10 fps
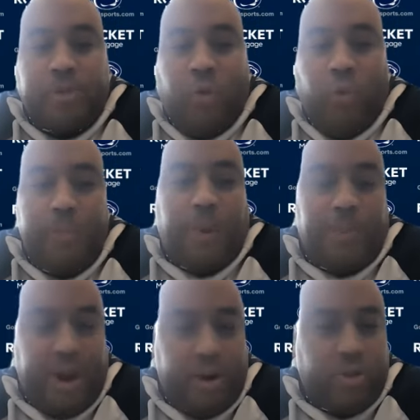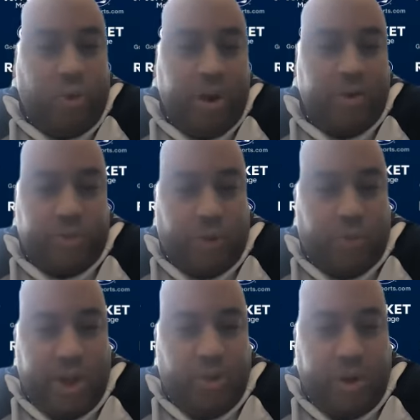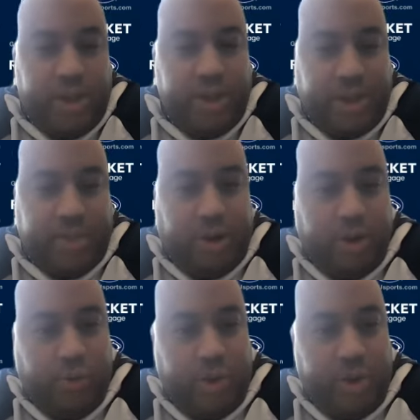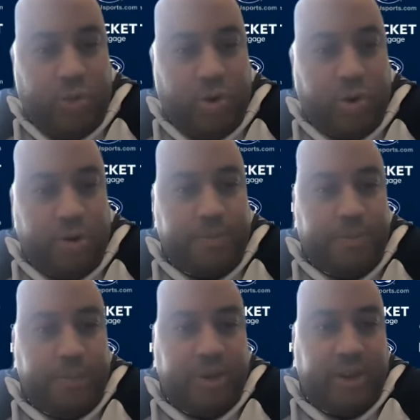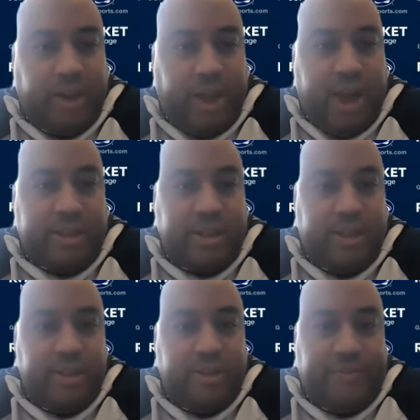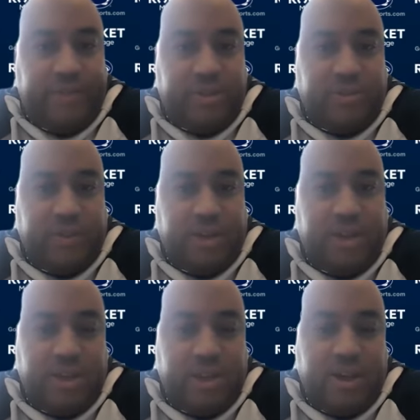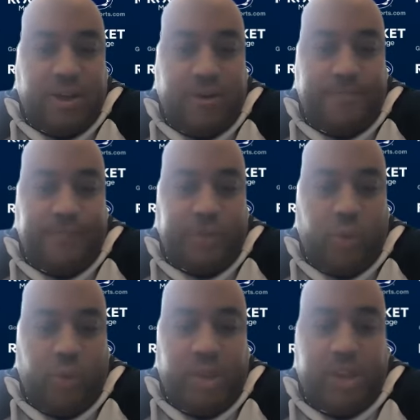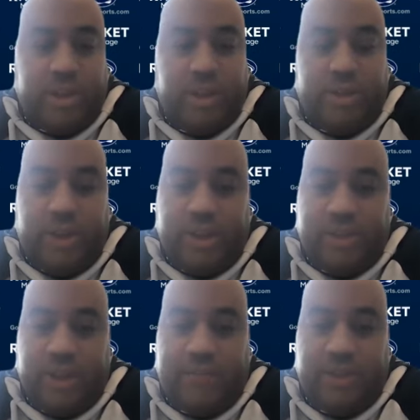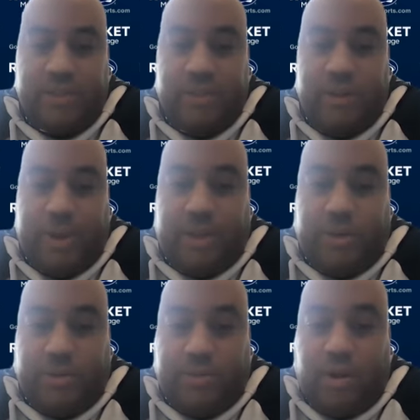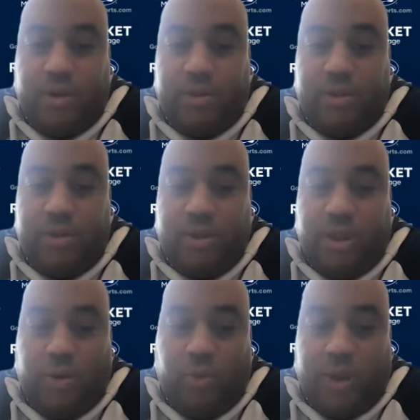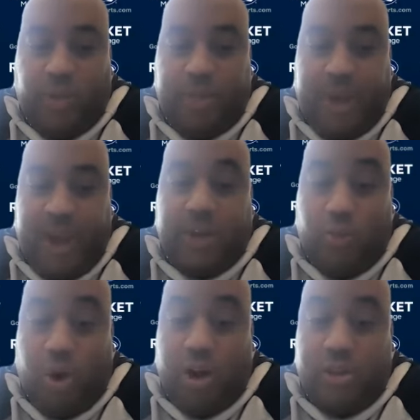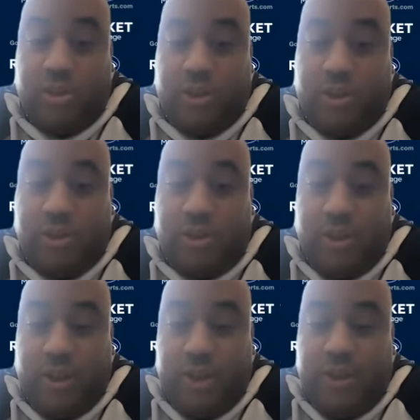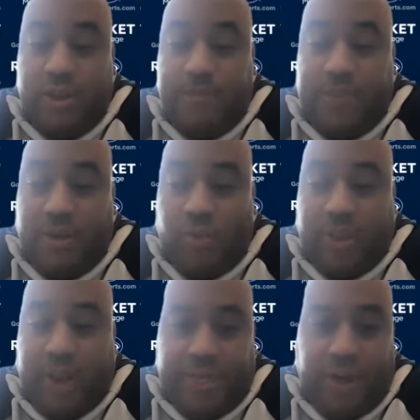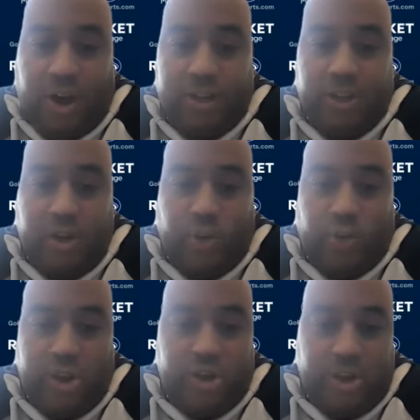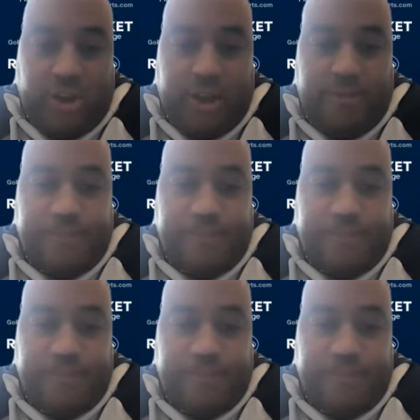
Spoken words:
We prepared the right way. I thought we were pretty locked in defensively. We did good things offensively, better, you know, when I went back and watched it than what I thought originally.